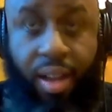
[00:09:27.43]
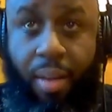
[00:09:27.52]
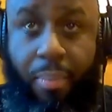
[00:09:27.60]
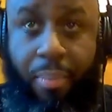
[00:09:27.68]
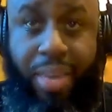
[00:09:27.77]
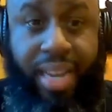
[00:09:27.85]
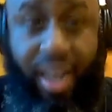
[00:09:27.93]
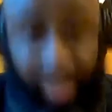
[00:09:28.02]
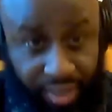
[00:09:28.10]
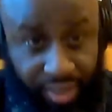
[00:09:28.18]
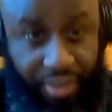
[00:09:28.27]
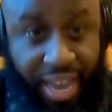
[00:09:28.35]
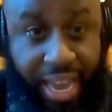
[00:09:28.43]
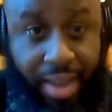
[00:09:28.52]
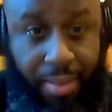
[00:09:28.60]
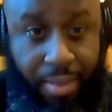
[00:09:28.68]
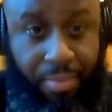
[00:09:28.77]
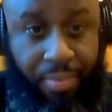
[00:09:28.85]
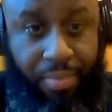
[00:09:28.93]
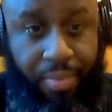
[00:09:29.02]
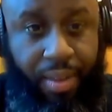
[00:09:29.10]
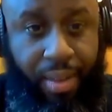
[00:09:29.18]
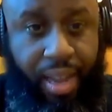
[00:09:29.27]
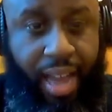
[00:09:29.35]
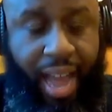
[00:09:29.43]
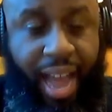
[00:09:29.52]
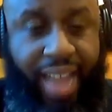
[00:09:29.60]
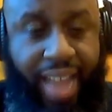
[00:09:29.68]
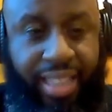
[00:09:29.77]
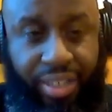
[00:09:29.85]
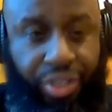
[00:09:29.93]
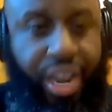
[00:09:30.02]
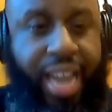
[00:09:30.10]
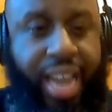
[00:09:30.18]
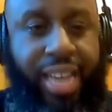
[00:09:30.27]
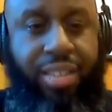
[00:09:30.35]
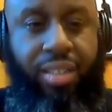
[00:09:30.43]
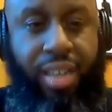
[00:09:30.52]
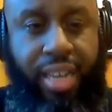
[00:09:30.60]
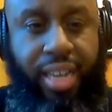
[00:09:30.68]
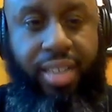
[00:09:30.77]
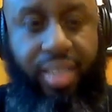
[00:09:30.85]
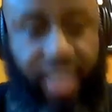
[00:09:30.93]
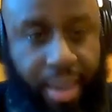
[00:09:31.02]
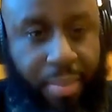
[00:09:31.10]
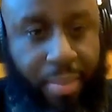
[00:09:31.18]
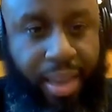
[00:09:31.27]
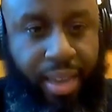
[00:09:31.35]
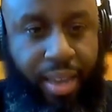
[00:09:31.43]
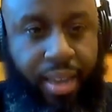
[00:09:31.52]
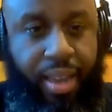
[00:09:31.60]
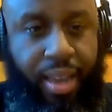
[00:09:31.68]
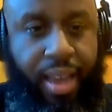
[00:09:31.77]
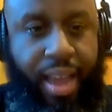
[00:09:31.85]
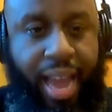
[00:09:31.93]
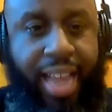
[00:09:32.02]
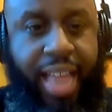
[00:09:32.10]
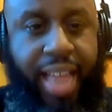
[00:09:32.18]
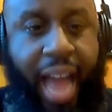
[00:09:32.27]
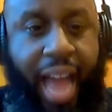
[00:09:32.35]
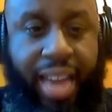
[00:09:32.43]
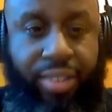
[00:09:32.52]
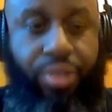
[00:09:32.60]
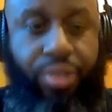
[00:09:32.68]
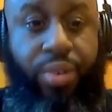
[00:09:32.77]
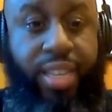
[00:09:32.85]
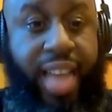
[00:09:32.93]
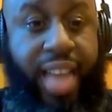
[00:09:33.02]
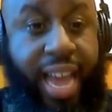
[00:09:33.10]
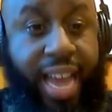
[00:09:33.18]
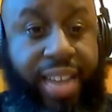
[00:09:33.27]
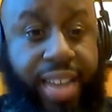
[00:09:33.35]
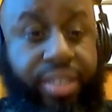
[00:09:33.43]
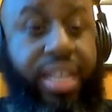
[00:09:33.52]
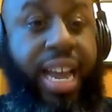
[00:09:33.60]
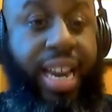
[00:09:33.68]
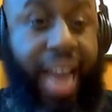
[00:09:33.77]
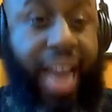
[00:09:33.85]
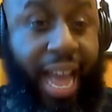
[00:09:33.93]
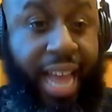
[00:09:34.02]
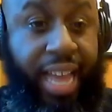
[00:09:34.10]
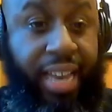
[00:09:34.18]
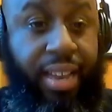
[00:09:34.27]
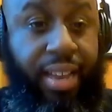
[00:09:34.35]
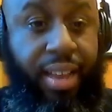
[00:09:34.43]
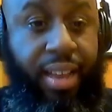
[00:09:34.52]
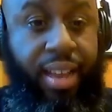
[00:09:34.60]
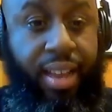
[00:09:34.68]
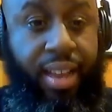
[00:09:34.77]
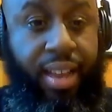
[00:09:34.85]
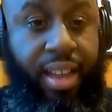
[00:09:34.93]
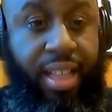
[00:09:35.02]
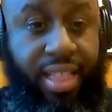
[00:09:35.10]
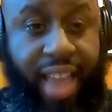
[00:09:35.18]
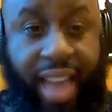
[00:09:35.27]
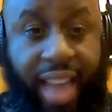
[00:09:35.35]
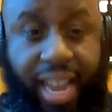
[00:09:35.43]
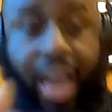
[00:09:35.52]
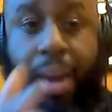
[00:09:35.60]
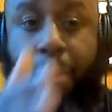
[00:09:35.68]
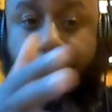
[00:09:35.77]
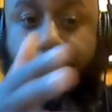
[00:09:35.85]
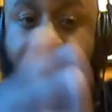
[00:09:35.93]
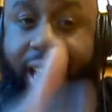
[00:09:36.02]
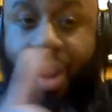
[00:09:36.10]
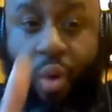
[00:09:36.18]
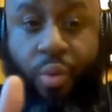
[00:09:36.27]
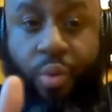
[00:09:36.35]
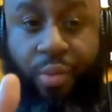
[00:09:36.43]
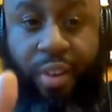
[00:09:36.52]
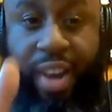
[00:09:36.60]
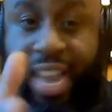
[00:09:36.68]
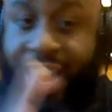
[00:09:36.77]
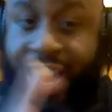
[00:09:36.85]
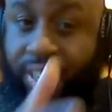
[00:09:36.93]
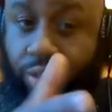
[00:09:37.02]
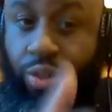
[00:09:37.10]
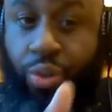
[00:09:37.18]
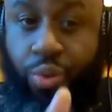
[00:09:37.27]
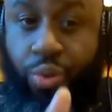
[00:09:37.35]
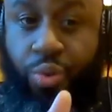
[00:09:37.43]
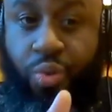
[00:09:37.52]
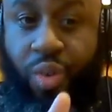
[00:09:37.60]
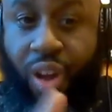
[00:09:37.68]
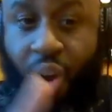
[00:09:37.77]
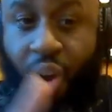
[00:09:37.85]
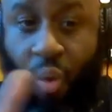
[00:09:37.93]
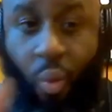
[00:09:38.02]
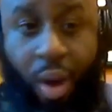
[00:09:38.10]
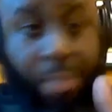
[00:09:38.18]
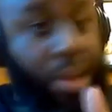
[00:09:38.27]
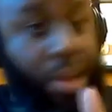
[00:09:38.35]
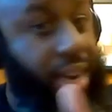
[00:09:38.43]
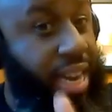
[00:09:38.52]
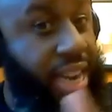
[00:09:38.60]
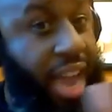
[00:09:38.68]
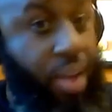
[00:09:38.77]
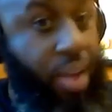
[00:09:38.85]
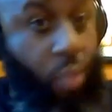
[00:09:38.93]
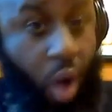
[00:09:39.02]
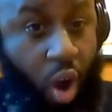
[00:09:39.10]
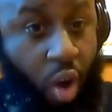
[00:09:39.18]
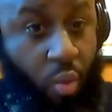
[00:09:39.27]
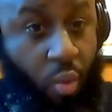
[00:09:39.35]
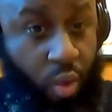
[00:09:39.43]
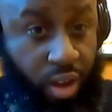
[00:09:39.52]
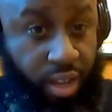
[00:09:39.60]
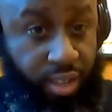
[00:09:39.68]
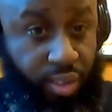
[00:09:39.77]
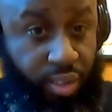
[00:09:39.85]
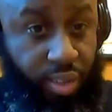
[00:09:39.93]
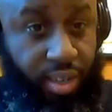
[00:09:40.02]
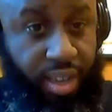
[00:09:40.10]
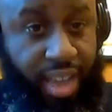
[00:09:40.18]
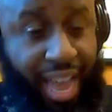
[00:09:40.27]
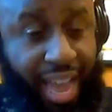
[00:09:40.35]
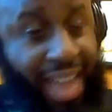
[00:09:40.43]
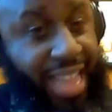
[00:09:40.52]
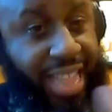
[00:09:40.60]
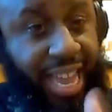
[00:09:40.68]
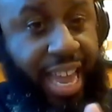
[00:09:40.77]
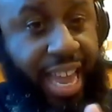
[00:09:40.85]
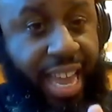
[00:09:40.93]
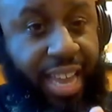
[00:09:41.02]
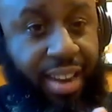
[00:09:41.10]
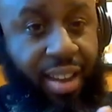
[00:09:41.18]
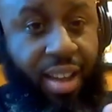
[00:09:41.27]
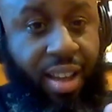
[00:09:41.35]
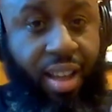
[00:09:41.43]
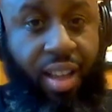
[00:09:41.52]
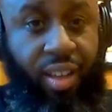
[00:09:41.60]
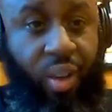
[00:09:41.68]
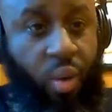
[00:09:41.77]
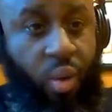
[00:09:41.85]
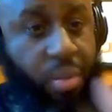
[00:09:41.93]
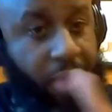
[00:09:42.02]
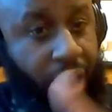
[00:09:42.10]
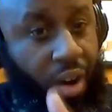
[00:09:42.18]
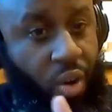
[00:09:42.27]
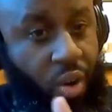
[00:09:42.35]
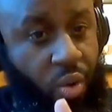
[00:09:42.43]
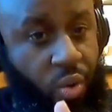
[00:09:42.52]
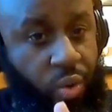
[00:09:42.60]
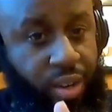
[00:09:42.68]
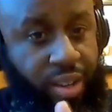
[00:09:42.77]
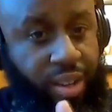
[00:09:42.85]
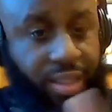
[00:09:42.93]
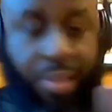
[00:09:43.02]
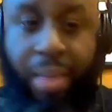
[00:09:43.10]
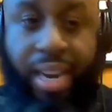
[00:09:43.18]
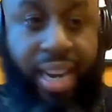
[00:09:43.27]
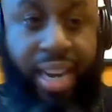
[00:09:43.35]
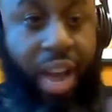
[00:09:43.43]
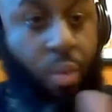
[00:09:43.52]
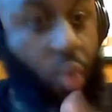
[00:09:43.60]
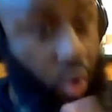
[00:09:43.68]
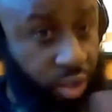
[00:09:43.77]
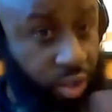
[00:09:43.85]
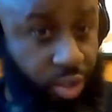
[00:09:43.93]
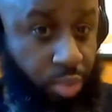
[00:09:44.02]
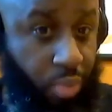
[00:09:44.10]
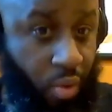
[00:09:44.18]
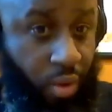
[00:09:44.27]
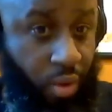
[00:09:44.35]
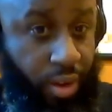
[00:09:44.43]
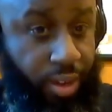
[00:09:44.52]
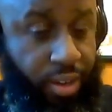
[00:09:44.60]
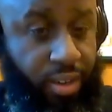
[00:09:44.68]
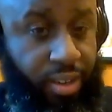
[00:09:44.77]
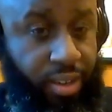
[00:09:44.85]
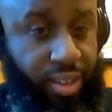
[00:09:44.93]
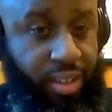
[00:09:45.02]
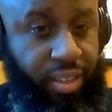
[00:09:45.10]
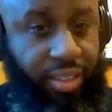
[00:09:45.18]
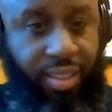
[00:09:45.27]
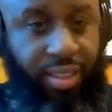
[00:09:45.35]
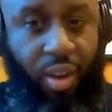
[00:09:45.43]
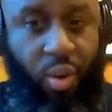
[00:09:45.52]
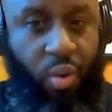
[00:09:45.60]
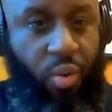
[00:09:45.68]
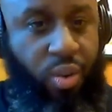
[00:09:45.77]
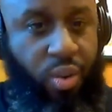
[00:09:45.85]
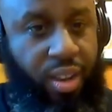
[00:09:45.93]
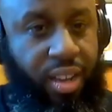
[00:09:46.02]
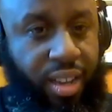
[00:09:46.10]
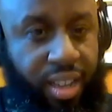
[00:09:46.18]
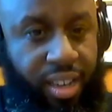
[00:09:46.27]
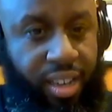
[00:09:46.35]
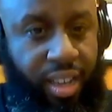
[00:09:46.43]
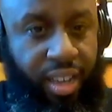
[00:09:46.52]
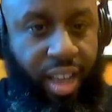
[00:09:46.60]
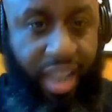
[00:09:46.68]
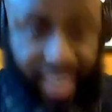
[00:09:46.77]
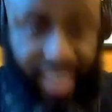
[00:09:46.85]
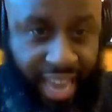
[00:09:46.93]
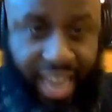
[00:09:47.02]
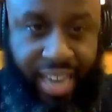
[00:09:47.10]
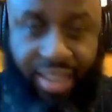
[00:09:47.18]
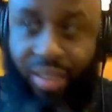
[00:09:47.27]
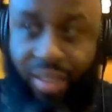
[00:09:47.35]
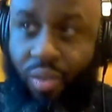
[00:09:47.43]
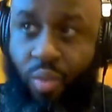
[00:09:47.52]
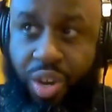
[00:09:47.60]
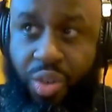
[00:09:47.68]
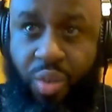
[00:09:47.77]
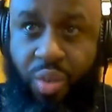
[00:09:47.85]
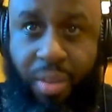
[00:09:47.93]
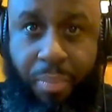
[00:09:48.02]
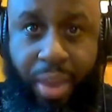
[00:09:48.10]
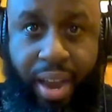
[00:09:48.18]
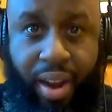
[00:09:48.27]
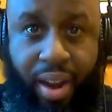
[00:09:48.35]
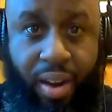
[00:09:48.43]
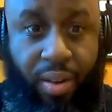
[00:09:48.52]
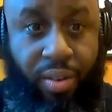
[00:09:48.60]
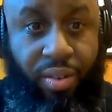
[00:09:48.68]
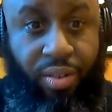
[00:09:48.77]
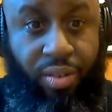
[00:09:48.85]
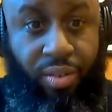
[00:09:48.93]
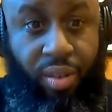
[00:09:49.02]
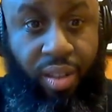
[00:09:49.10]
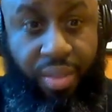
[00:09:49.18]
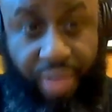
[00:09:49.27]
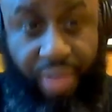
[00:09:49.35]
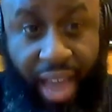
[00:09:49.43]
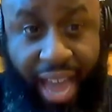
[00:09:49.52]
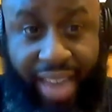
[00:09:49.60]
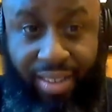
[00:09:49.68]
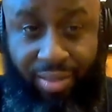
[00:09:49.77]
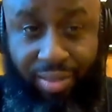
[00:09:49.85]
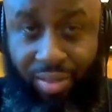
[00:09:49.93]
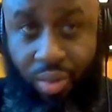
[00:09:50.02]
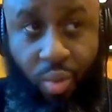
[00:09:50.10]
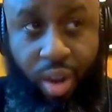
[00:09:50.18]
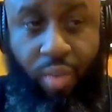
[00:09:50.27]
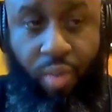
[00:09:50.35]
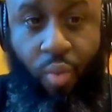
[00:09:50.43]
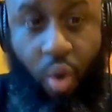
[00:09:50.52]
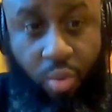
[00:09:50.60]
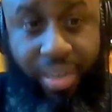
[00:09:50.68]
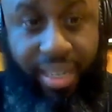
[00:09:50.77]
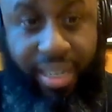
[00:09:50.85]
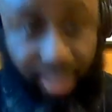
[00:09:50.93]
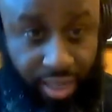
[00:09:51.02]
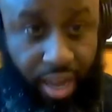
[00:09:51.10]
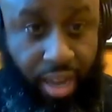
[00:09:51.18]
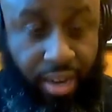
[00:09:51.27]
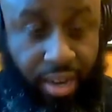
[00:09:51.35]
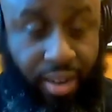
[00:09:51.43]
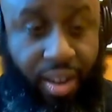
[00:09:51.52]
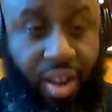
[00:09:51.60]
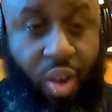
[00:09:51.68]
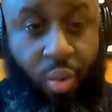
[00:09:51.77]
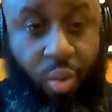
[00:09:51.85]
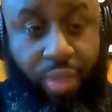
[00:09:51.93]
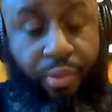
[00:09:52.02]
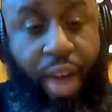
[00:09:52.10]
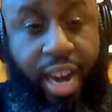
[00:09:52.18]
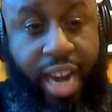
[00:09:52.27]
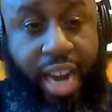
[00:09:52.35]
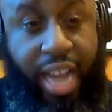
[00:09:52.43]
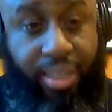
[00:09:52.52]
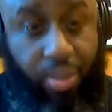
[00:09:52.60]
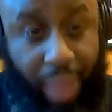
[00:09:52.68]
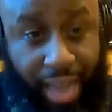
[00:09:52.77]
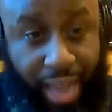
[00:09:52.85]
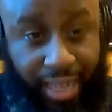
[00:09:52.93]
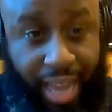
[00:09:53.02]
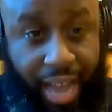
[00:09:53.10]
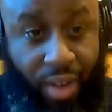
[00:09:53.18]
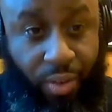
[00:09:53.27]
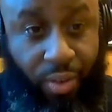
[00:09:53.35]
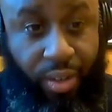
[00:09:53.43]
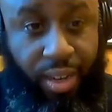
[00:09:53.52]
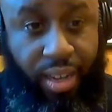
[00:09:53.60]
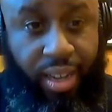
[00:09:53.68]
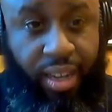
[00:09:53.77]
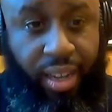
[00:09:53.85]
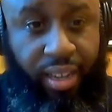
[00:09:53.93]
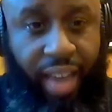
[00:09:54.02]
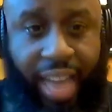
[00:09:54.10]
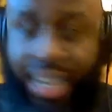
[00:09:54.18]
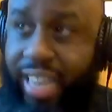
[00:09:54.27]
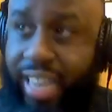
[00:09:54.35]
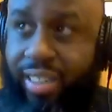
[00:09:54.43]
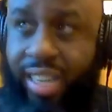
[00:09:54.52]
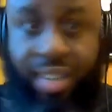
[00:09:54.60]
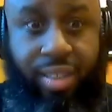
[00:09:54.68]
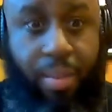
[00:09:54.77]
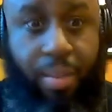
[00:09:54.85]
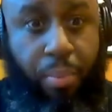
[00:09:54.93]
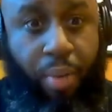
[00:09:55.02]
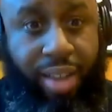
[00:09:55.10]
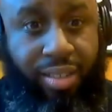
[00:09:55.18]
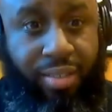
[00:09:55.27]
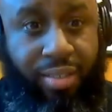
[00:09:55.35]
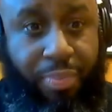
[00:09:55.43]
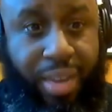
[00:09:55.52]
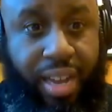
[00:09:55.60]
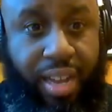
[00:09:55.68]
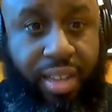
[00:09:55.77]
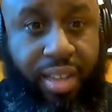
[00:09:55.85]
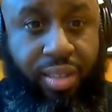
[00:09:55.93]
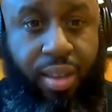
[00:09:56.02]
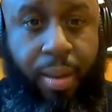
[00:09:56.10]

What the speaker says: because of him and the change in his gimmick and the attitude and the edge that it had, that kind of bled over into what Monday Night Raw was. And then, lo and behold, the Monday Night Wars is born. So again, when you compare that to what Roman has done with Friday Night SmackDown, like, it's impressive, because